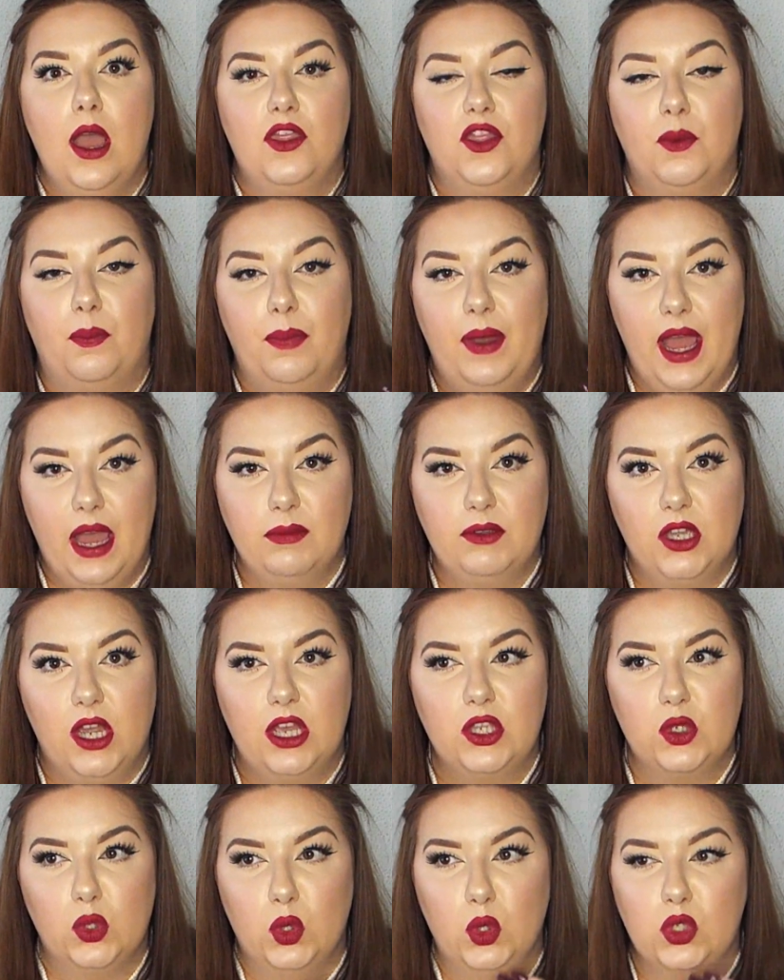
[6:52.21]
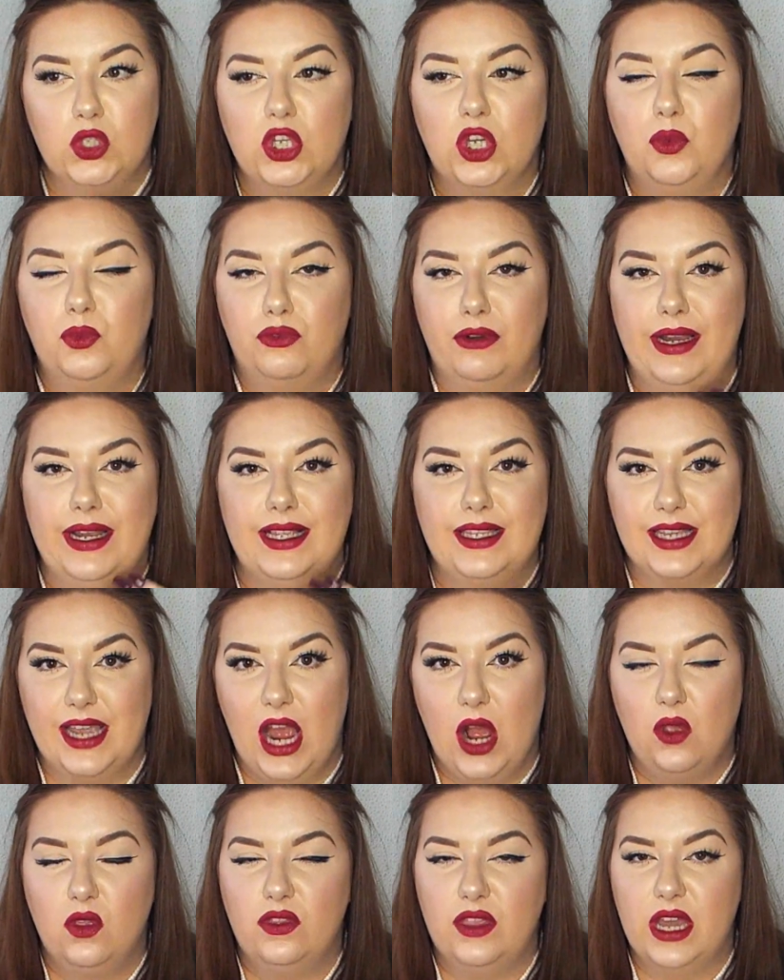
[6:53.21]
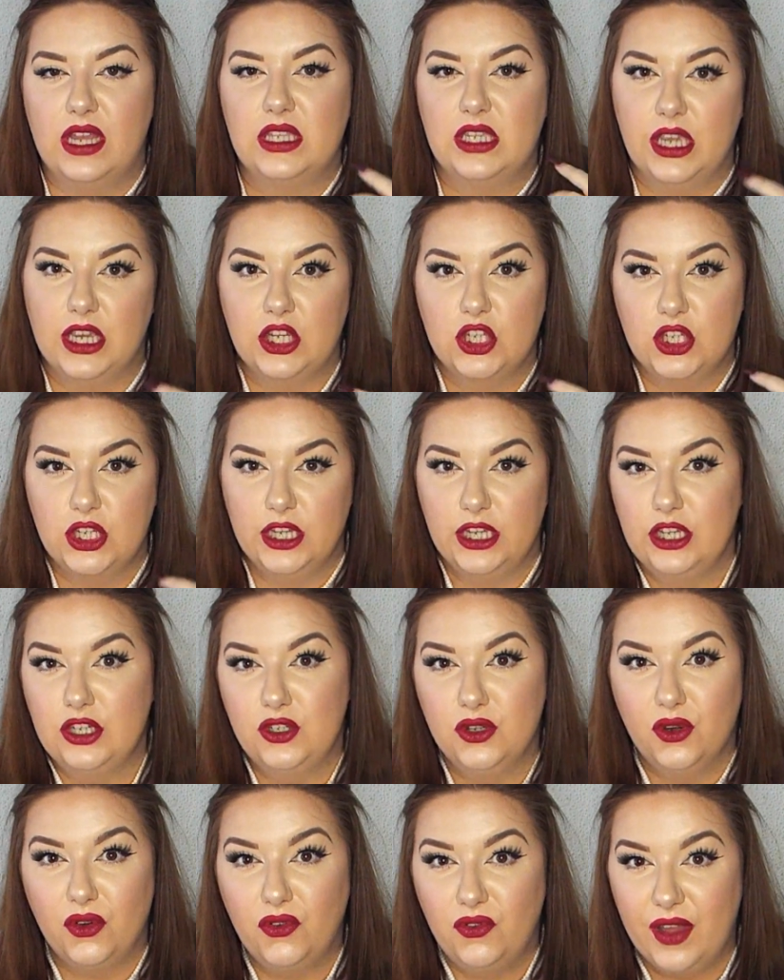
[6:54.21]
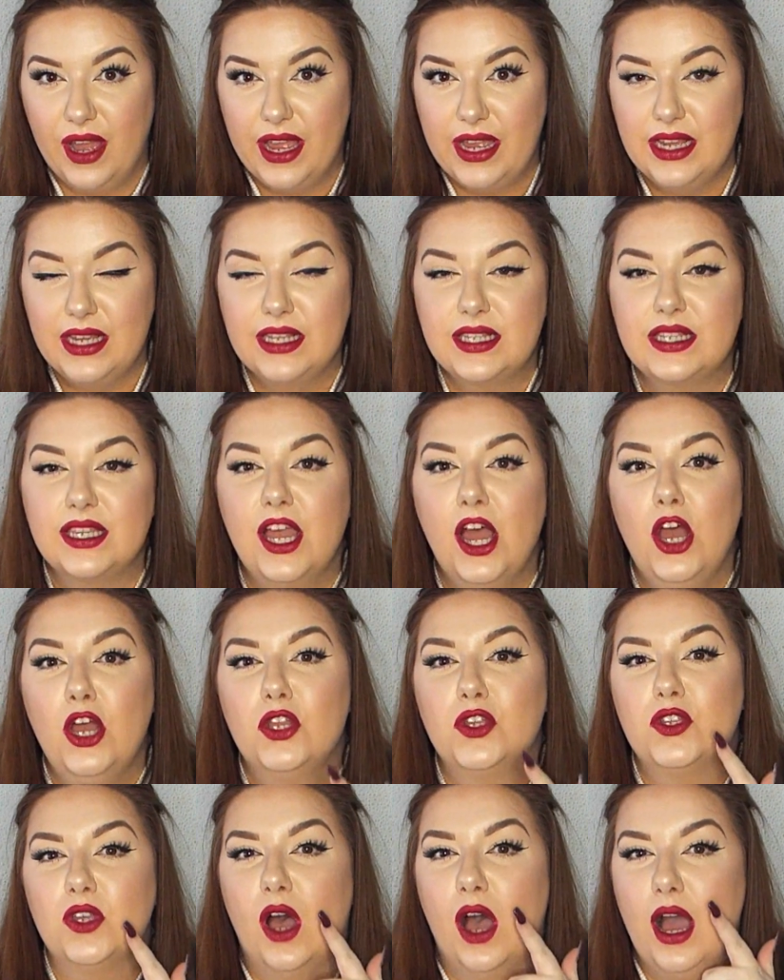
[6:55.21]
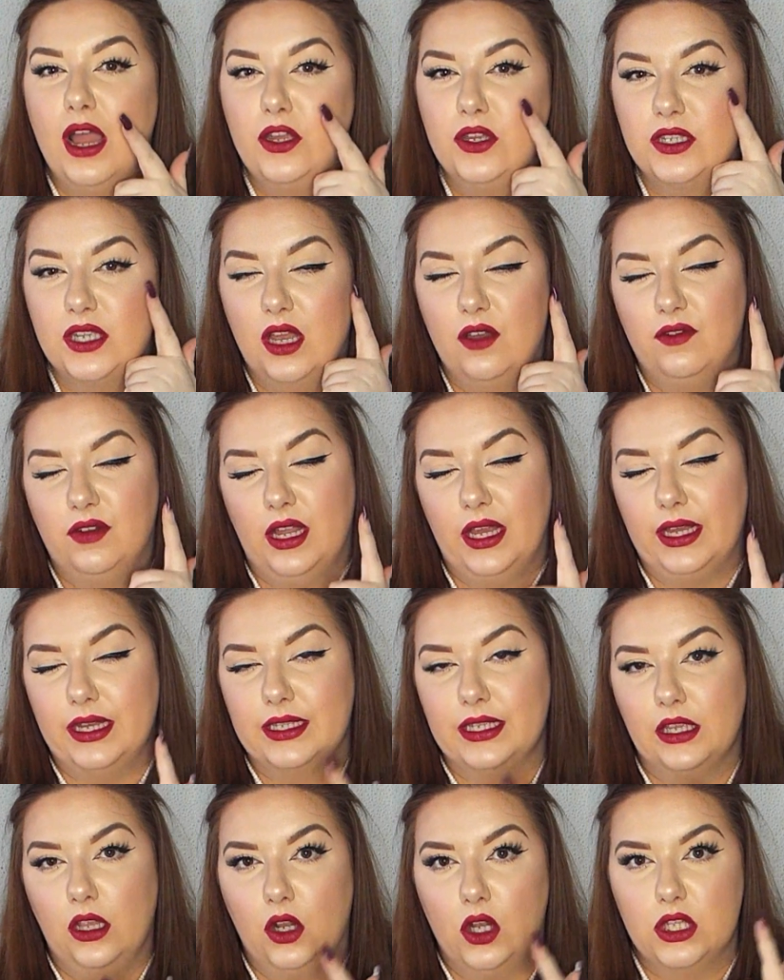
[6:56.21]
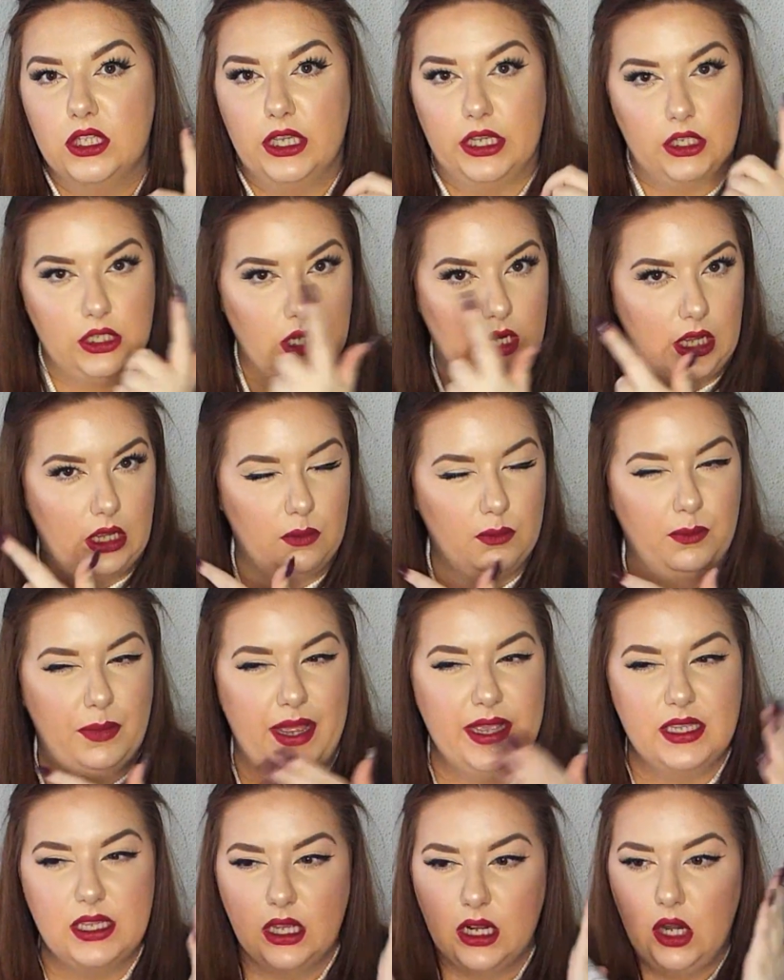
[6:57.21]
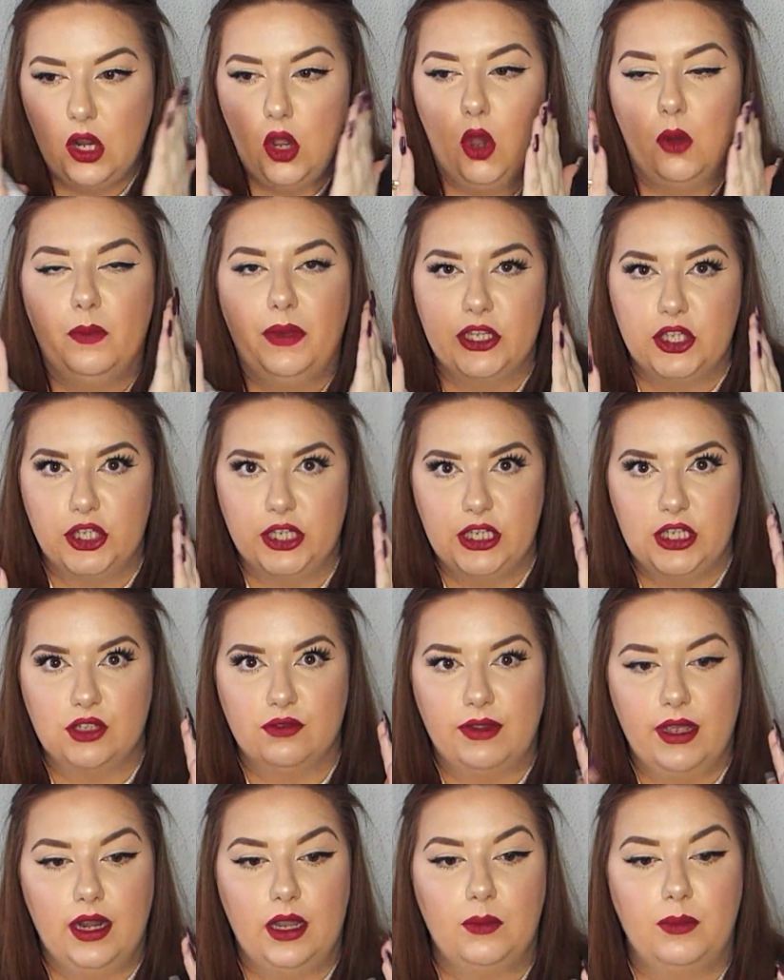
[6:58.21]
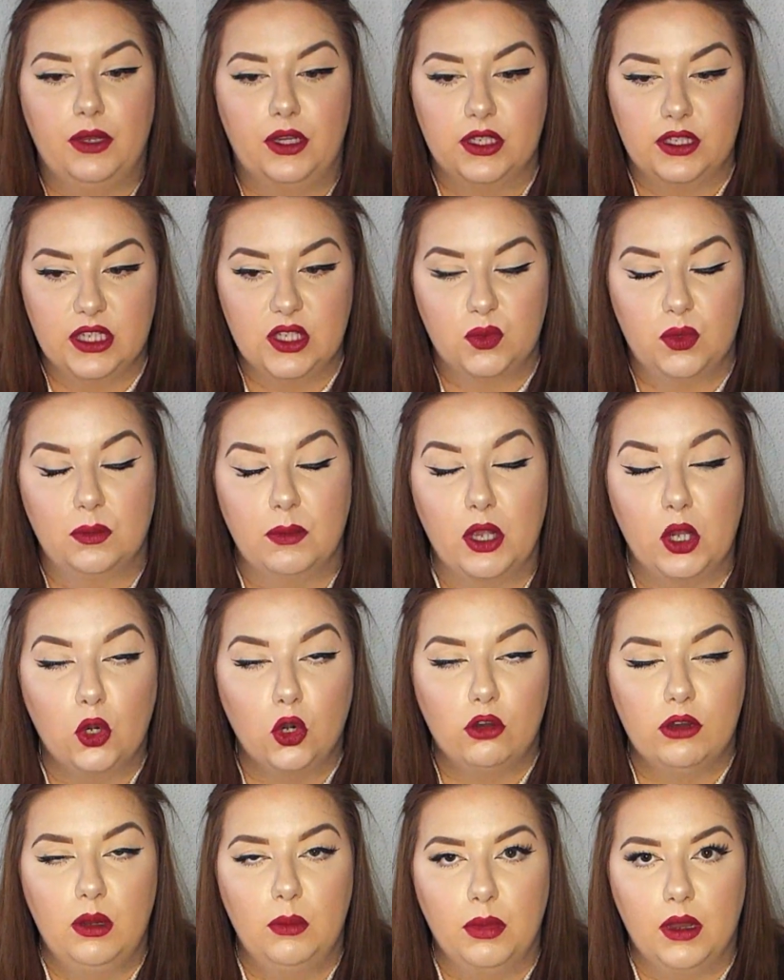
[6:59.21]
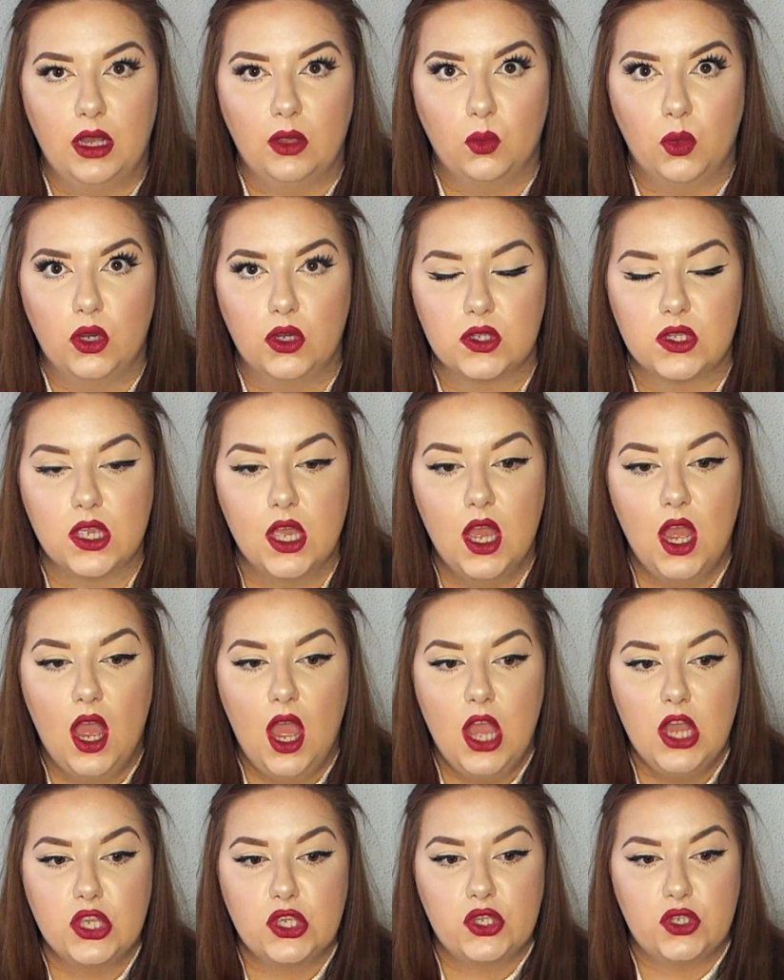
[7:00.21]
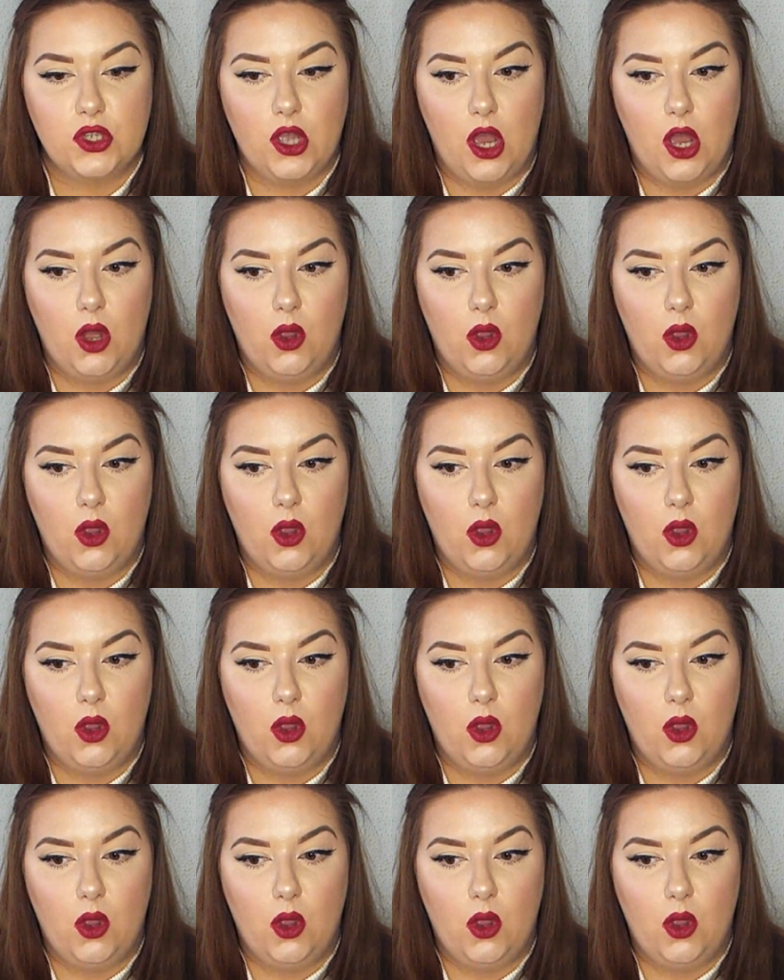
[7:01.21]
The peptides also break down that texture in your face. So I used to have, like I said, a lot of texture like basically on my cheeks really, because that's where my chlorine burn was. So